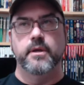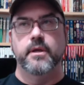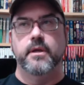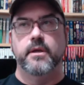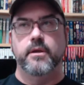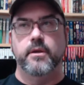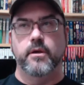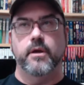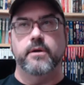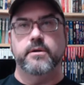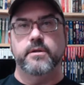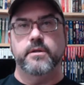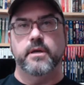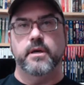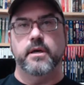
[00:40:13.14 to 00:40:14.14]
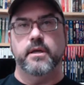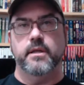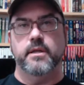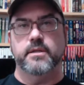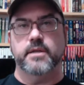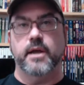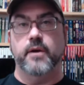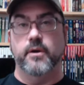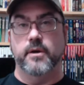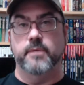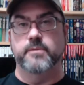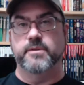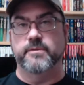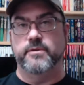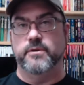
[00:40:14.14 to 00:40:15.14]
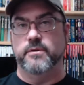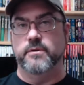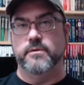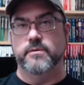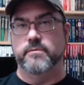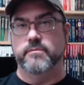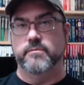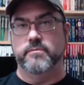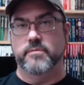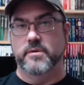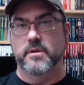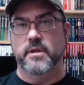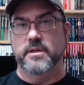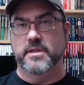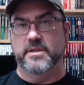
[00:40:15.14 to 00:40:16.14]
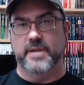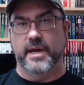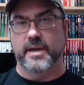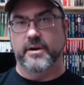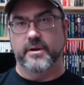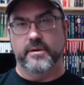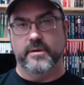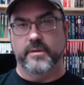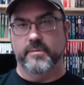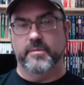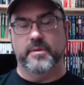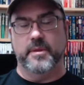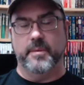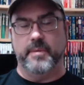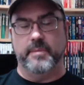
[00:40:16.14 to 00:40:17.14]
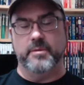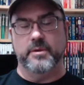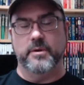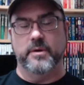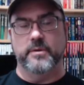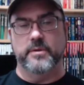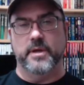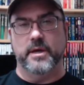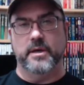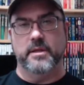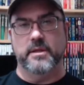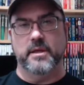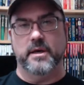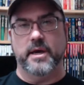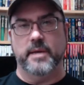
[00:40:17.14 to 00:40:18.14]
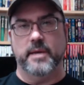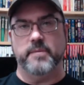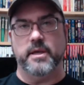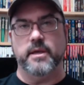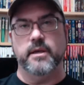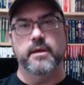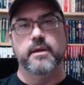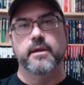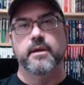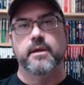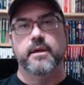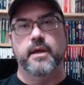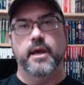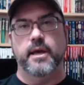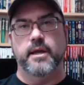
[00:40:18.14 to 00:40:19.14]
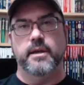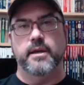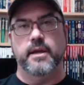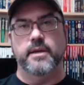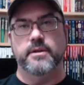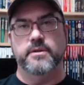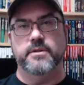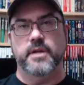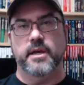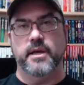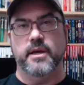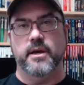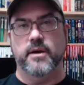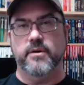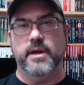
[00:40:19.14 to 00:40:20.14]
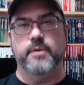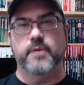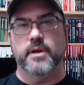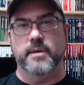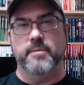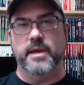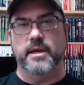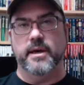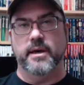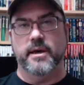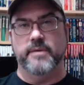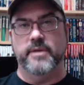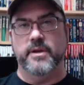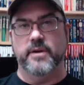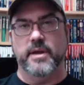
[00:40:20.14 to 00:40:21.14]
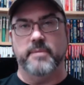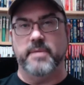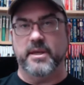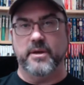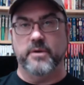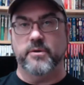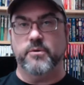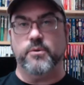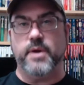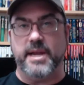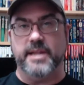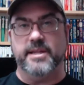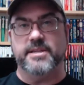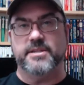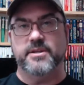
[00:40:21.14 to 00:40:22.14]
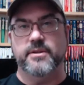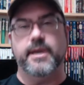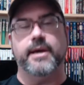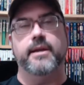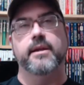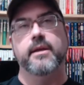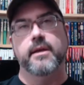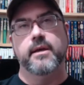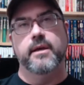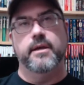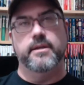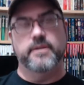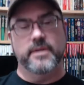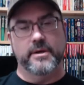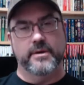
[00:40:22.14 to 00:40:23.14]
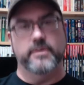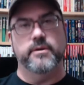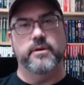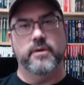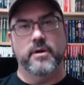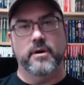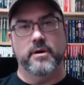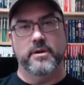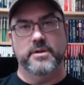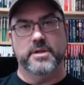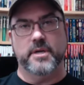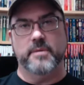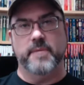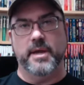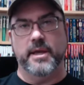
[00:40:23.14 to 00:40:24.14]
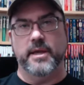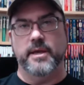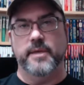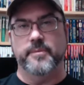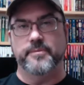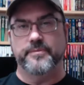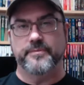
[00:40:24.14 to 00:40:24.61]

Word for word: You go to the Sky Realms of Darun, the designer, the people who own the IP, and you say, all right, we're gonna make a video game. They go, great, let's do that. And so you start making it.